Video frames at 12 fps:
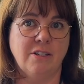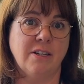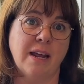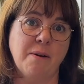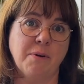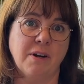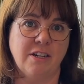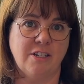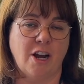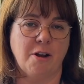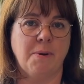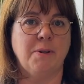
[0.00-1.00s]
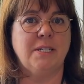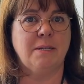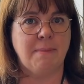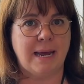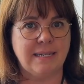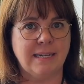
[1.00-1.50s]
Today we're going to talk about
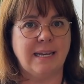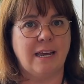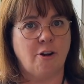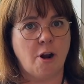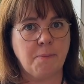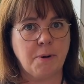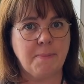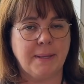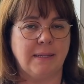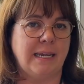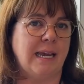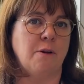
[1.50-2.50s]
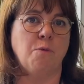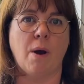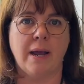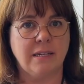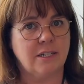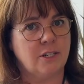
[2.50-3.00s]
semantic interoperability and
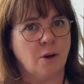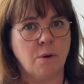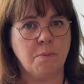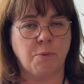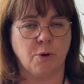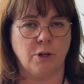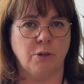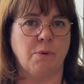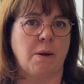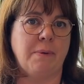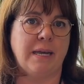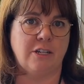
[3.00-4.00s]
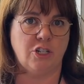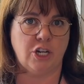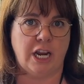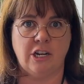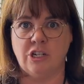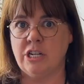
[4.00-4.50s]
why it's so important when we
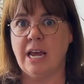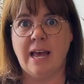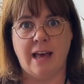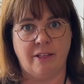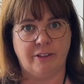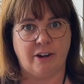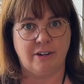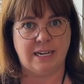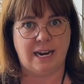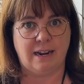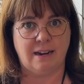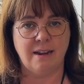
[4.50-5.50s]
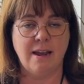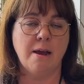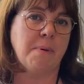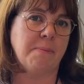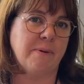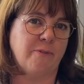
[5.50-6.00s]
exchange healthcare data.
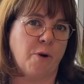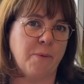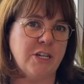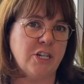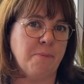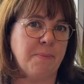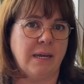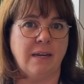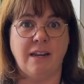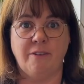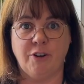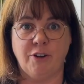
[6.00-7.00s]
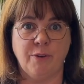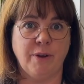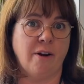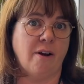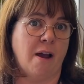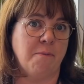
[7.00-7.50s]
But before we jump in, if you're new
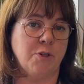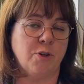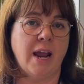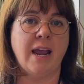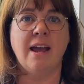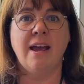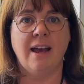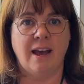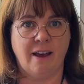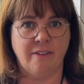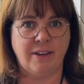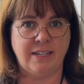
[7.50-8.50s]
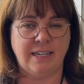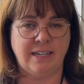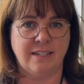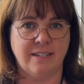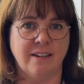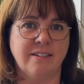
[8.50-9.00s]
here, I'm Trey, a health IT
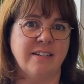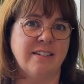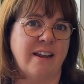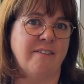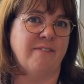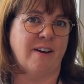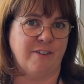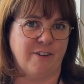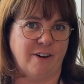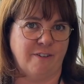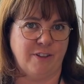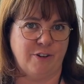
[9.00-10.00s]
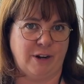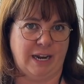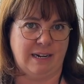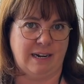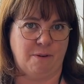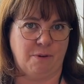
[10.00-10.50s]
consultant and founder of the
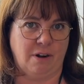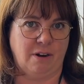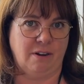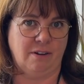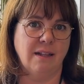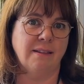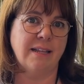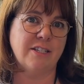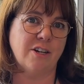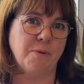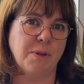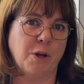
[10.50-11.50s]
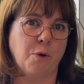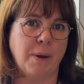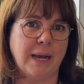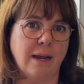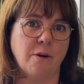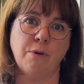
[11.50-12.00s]
Dragon Network. Let's start with a
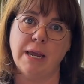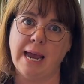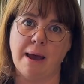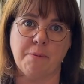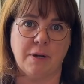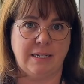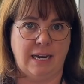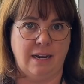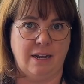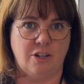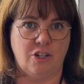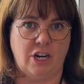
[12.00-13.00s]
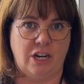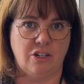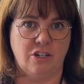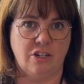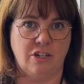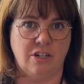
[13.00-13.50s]
quick recap on data
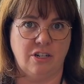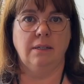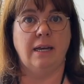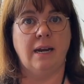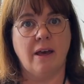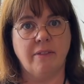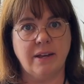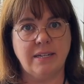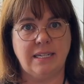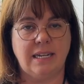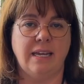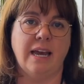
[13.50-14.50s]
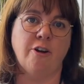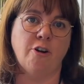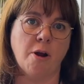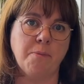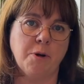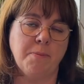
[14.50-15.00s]
exchange. In health IT,
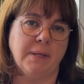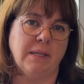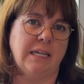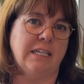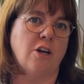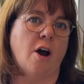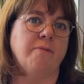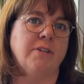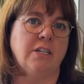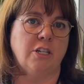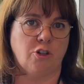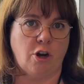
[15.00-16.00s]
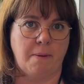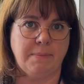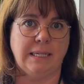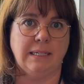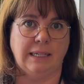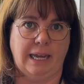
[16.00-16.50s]
interoperability is often
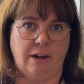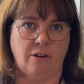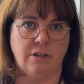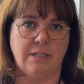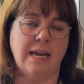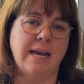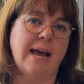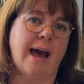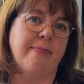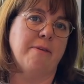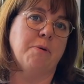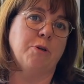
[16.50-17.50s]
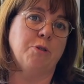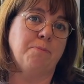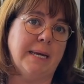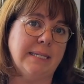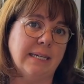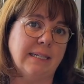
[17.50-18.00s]
described in layers. At the most
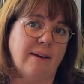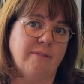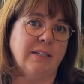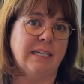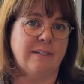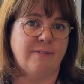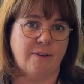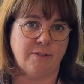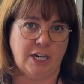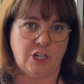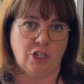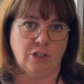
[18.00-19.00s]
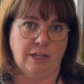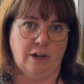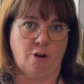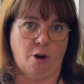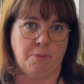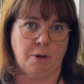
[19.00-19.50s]
basic level is foundational
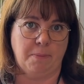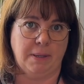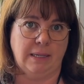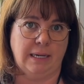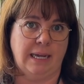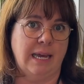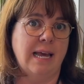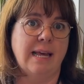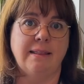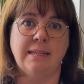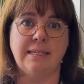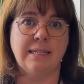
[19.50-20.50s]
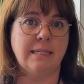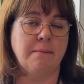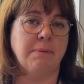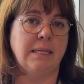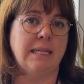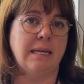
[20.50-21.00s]
interoperability. This is
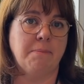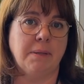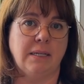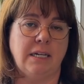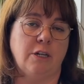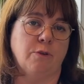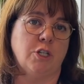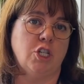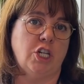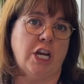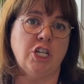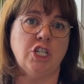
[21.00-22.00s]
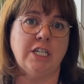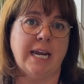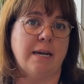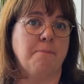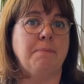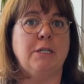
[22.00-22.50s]
simply the ability to exchange
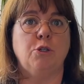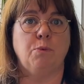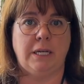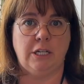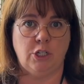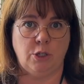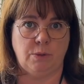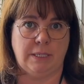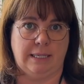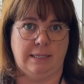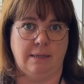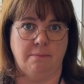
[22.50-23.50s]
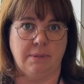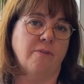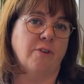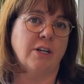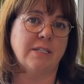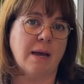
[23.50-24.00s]
data between two systems.
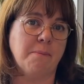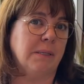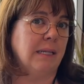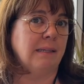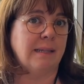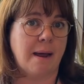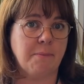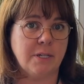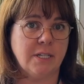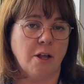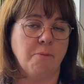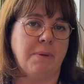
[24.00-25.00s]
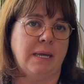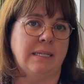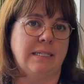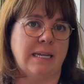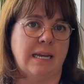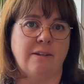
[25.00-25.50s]
For example, a lab result being
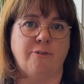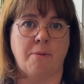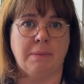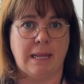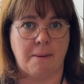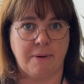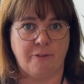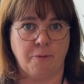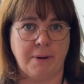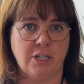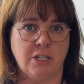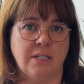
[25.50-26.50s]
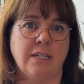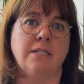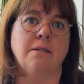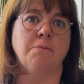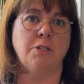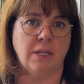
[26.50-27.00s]
sent from a lab information
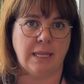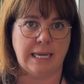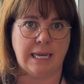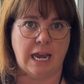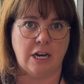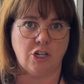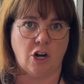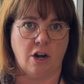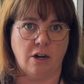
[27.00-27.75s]
system to the EHR.